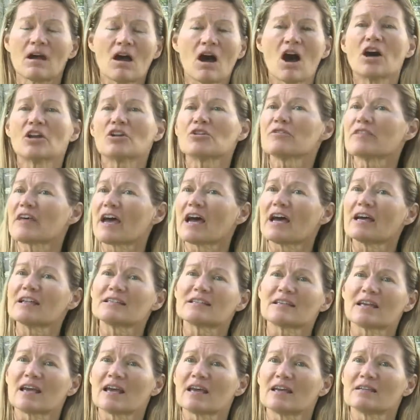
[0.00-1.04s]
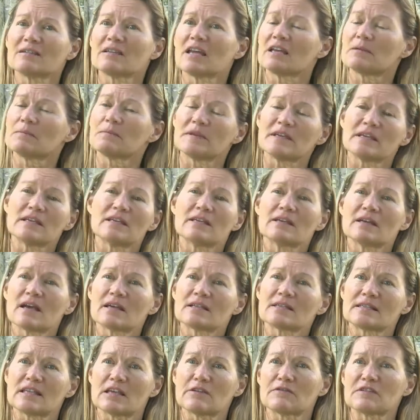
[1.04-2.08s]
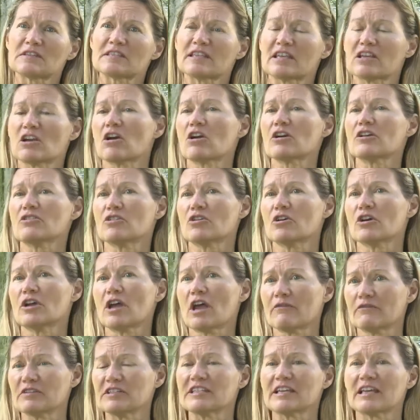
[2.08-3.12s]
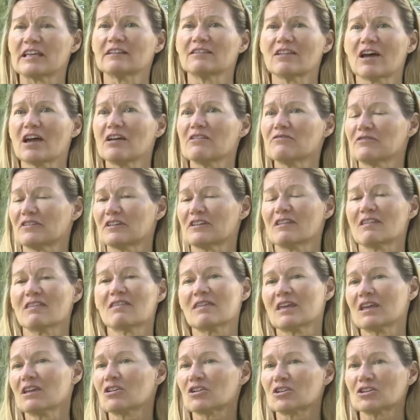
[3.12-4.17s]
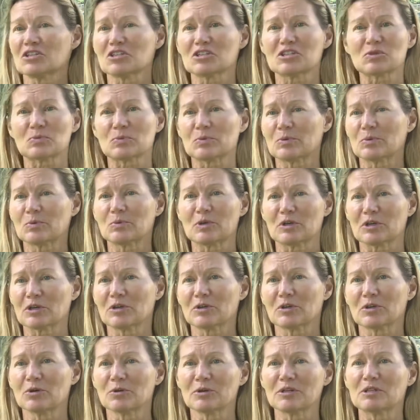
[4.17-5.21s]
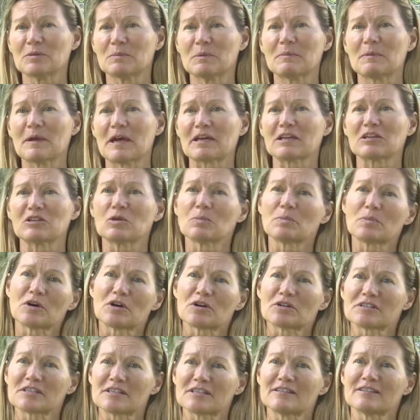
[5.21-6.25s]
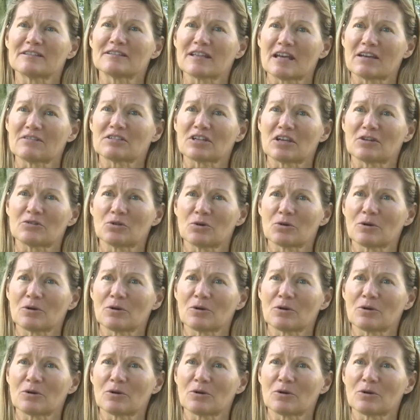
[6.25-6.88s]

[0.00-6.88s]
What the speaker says: honor that and be as safe as they are in their everyday life. And thank goodness we're going to be back in the parks in downtown